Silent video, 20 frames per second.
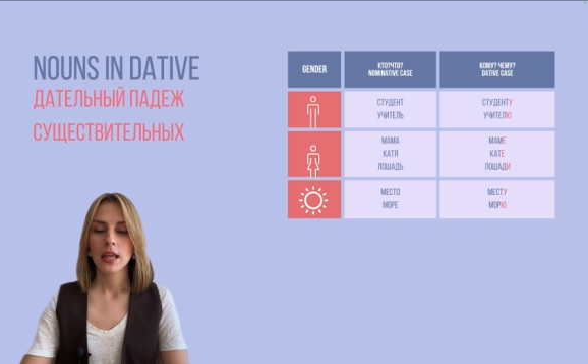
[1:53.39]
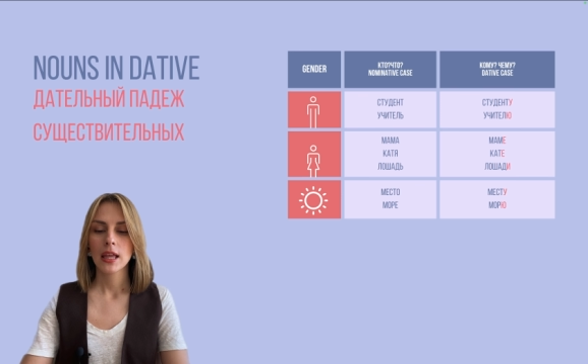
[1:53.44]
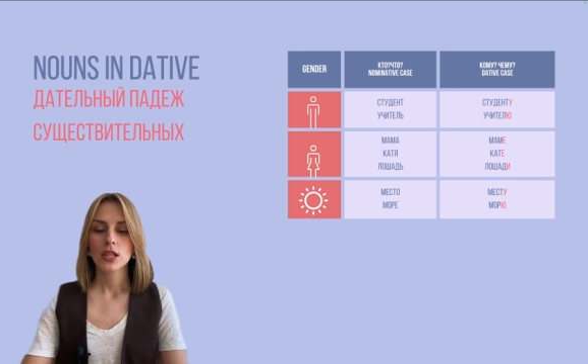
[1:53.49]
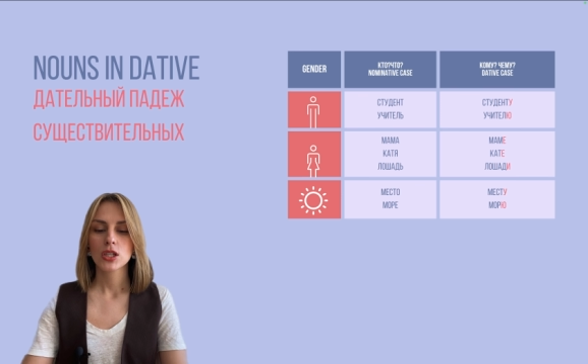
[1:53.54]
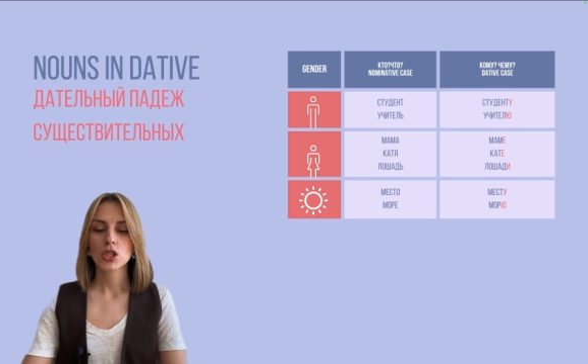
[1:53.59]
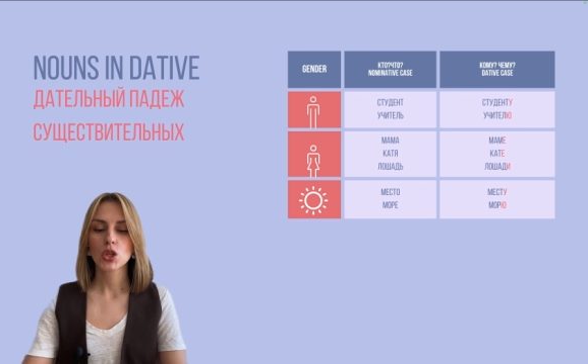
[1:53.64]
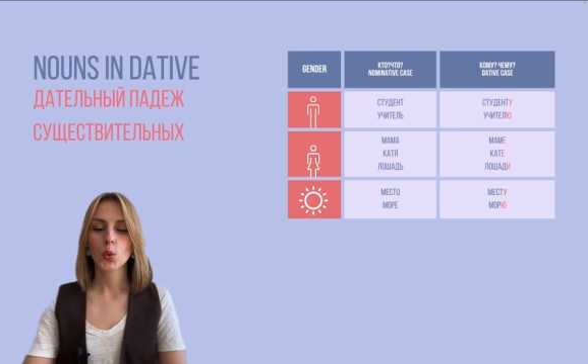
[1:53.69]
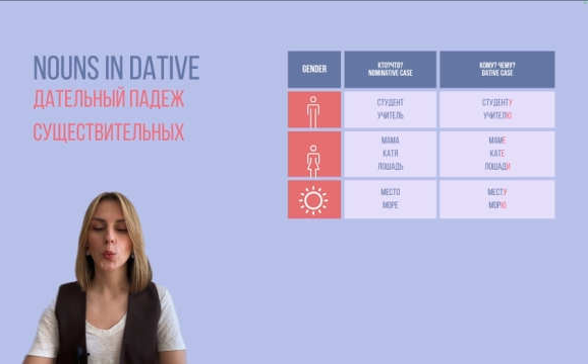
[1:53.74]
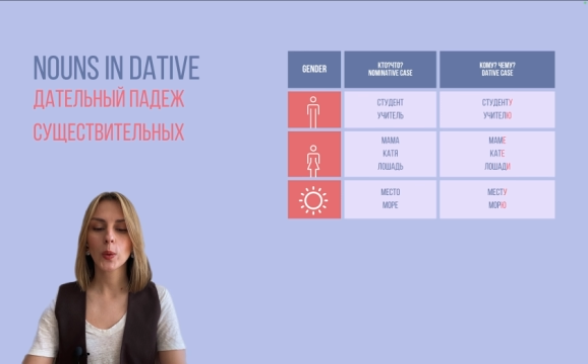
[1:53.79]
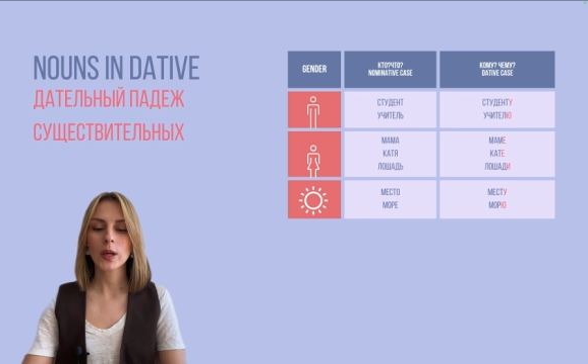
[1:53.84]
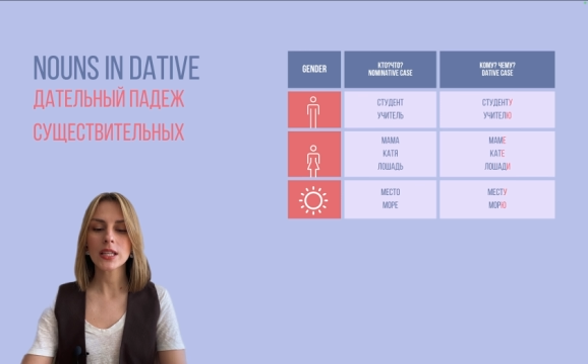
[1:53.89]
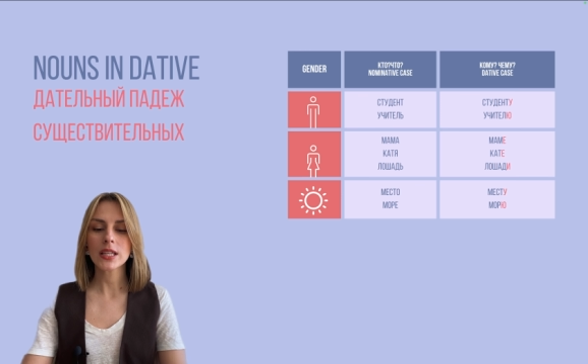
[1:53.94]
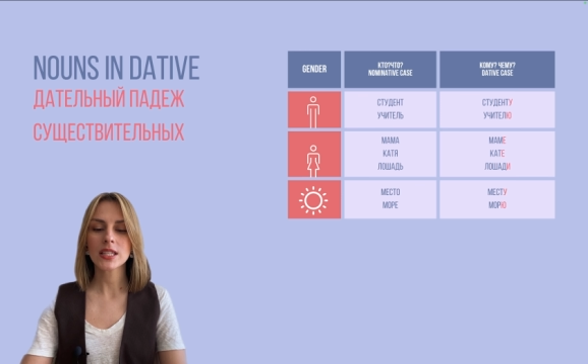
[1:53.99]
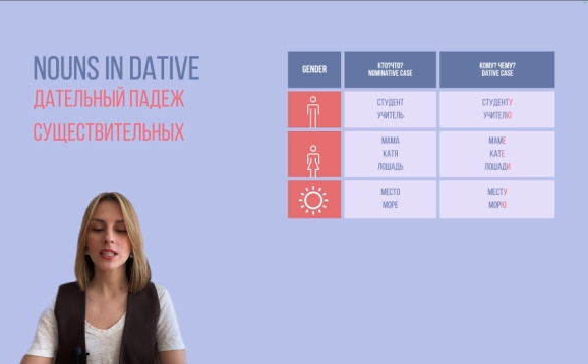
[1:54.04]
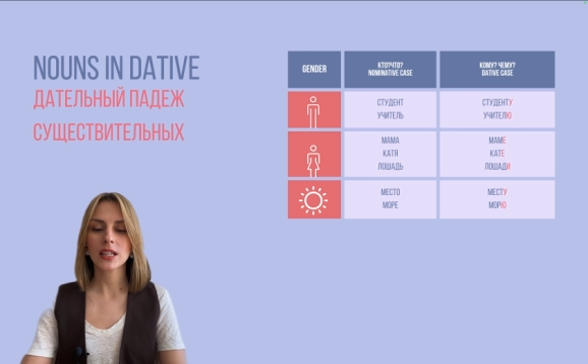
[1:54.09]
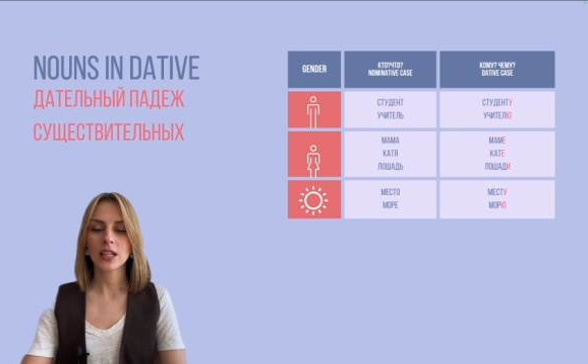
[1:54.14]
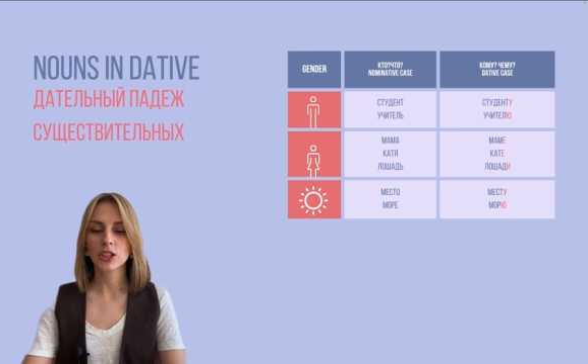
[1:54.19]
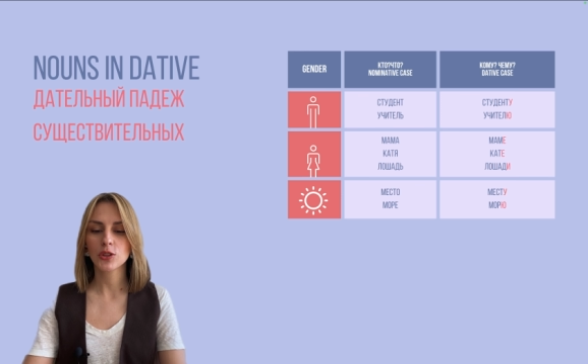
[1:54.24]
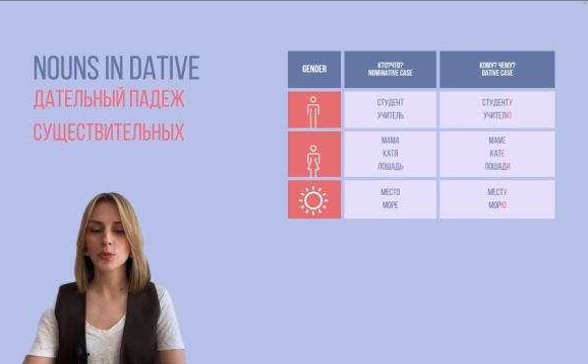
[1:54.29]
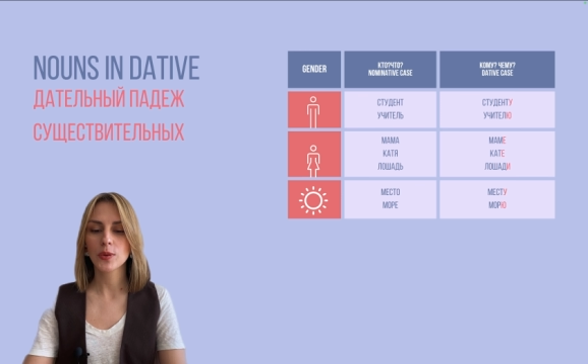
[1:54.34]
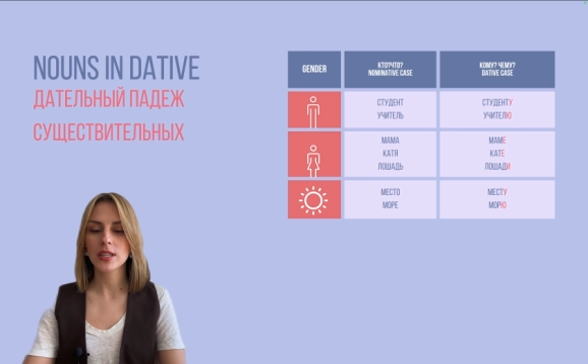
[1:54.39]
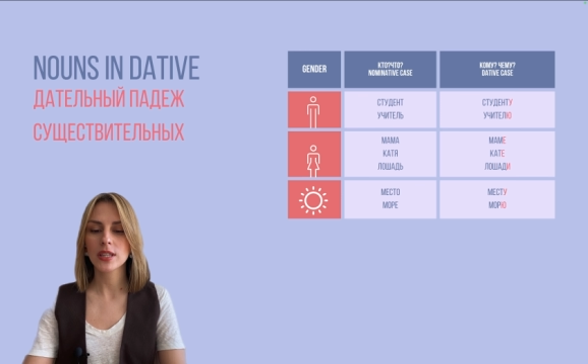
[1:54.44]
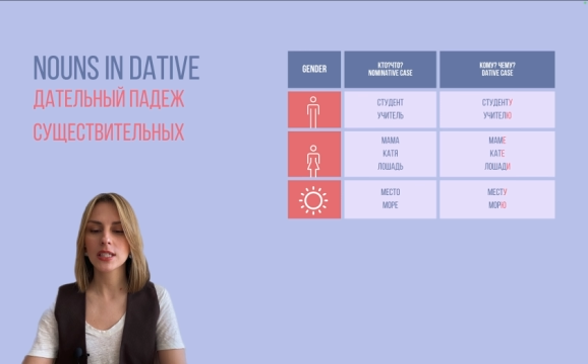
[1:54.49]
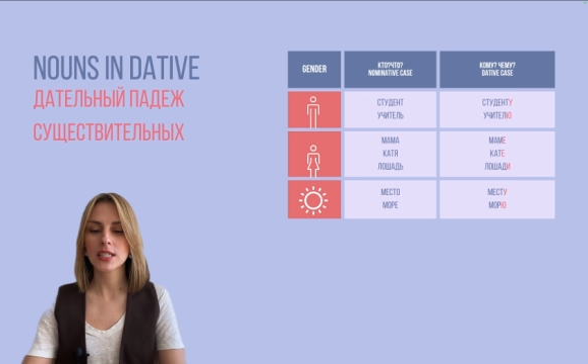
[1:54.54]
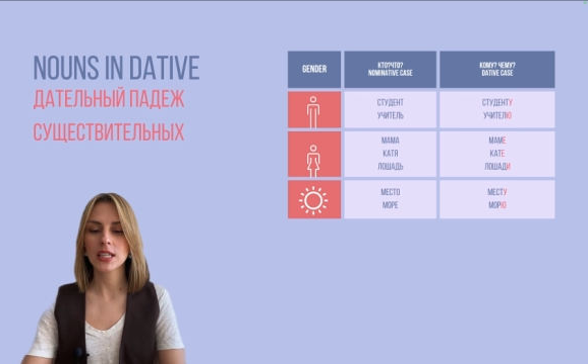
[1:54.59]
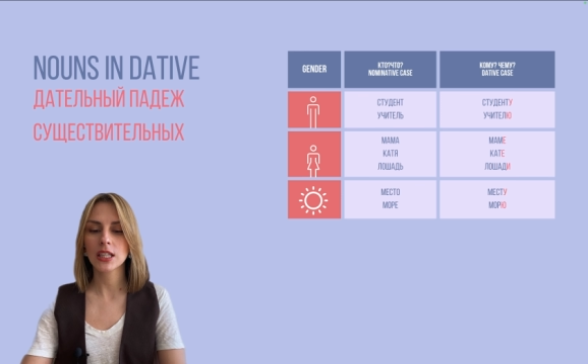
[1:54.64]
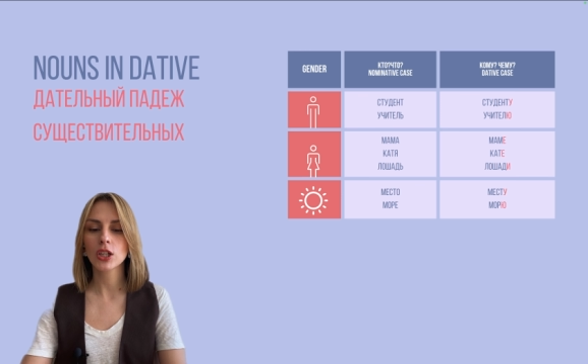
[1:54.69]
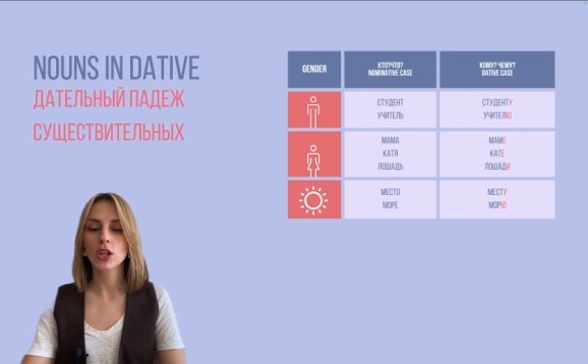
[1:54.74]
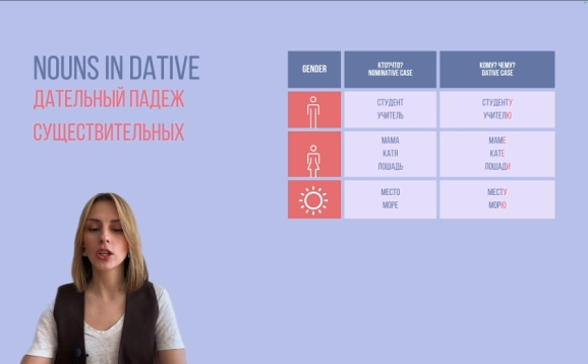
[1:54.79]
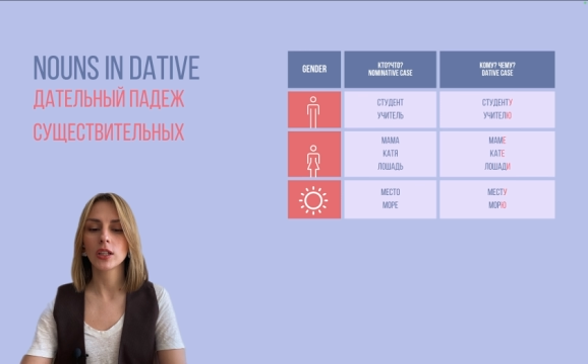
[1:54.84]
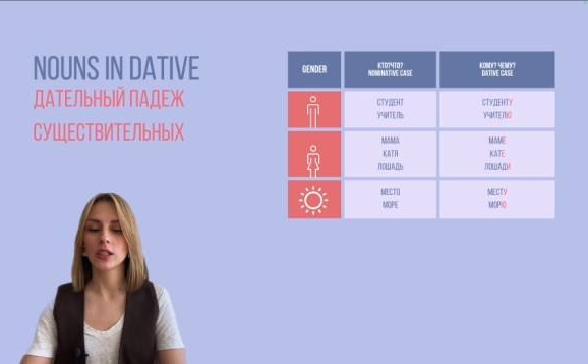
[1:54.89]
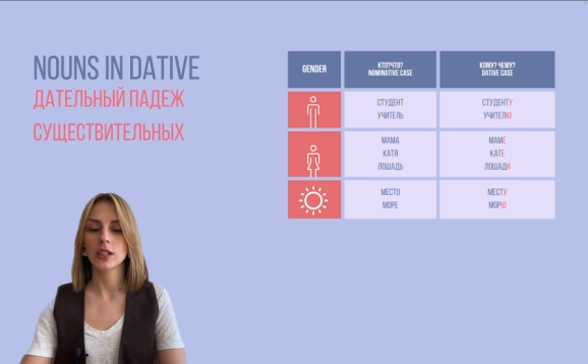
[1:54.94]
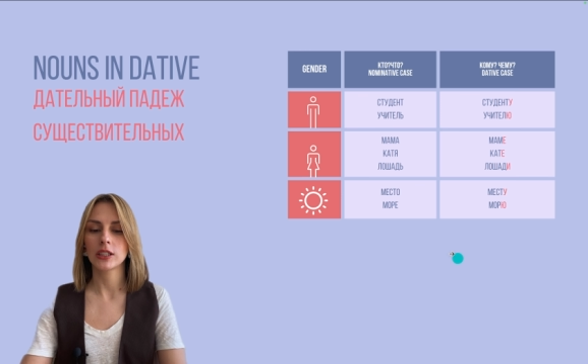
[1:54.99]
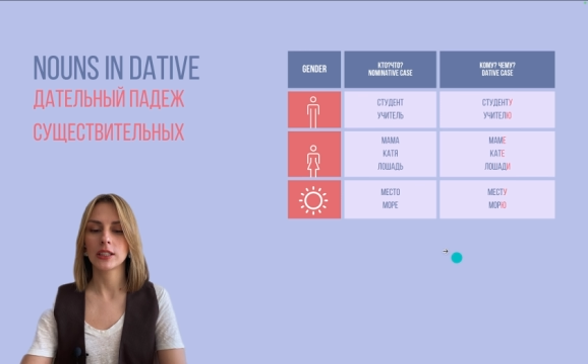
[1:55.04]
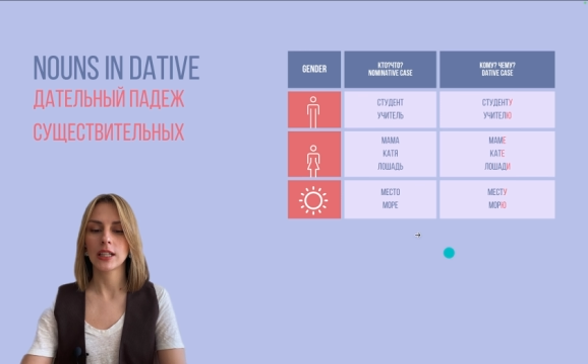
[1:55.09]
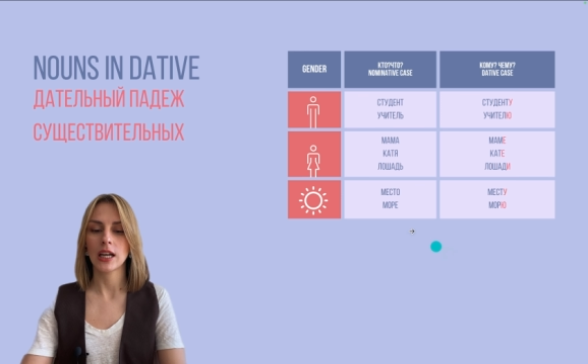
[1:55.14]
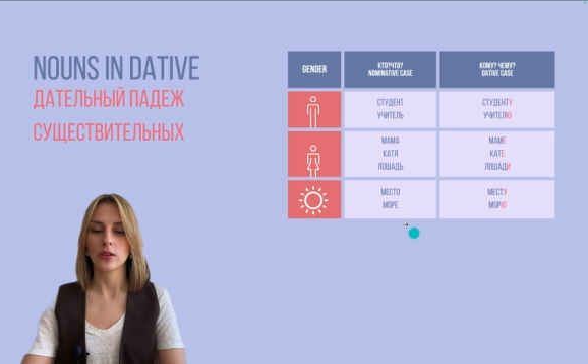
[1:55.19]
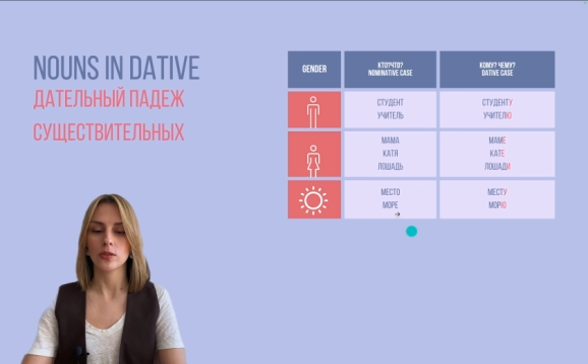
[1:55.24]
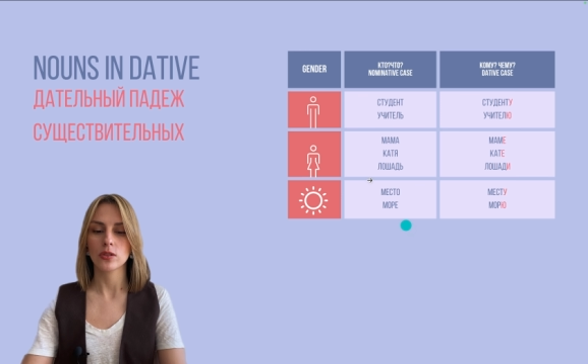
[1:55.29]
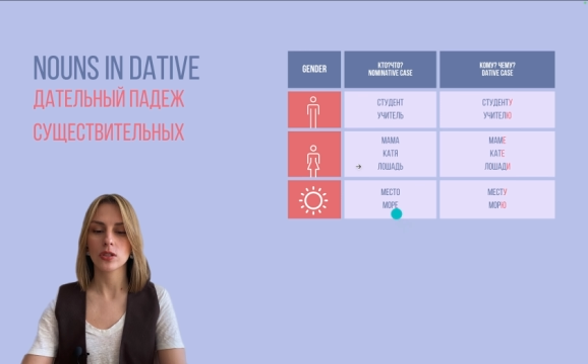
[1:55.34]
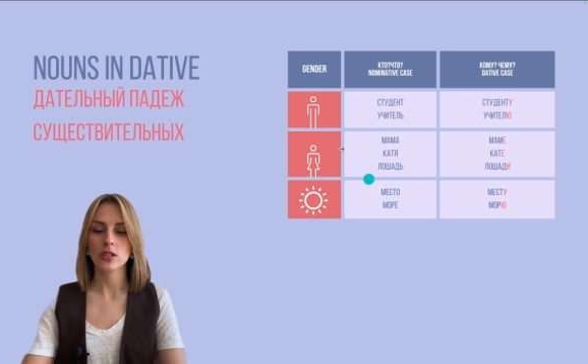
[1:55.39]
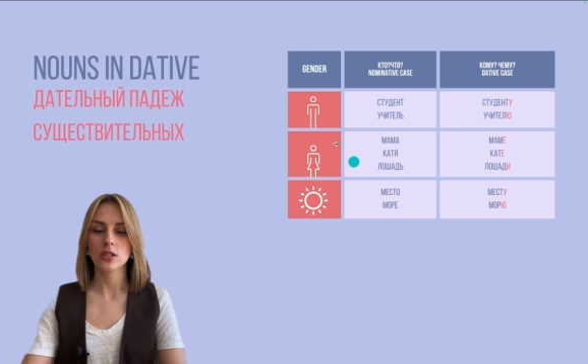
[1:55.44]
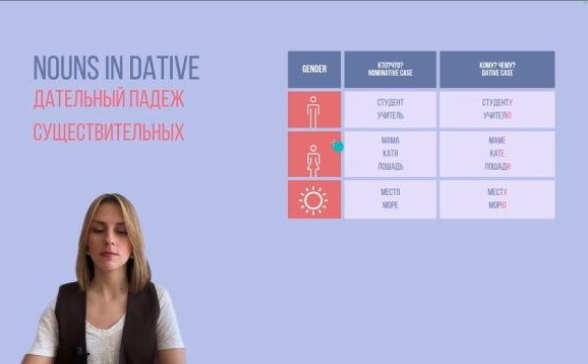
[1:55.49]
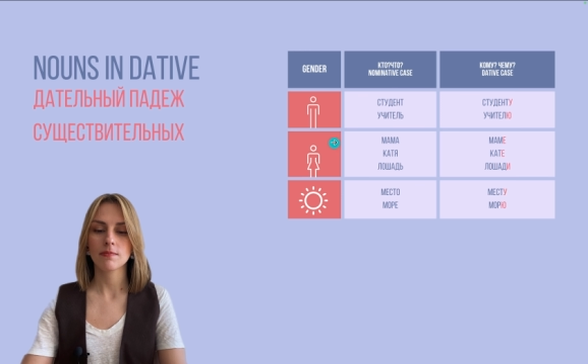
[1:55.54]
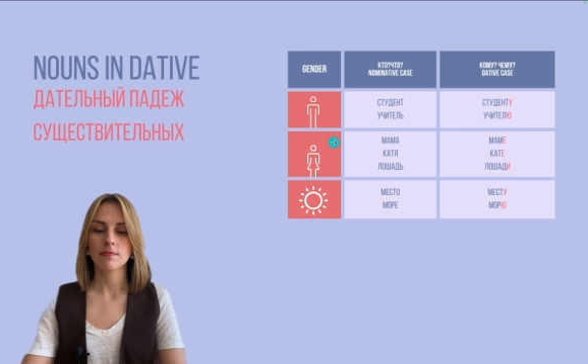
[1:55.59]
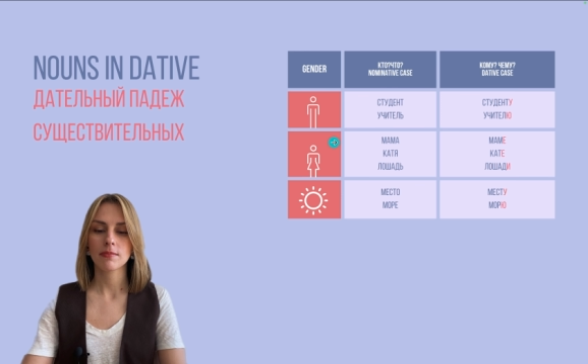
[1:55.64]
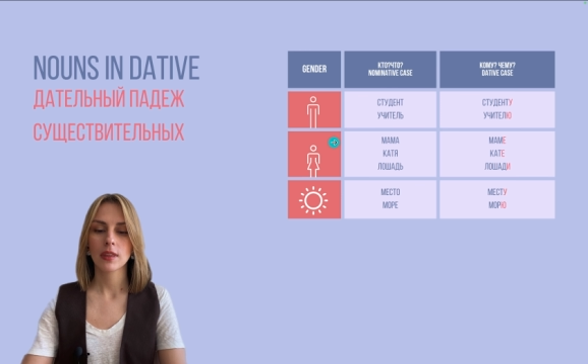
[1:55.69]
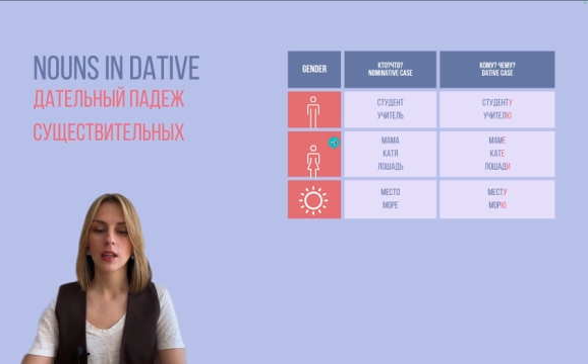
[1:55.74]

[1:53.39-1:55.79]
So we start with singular nouns.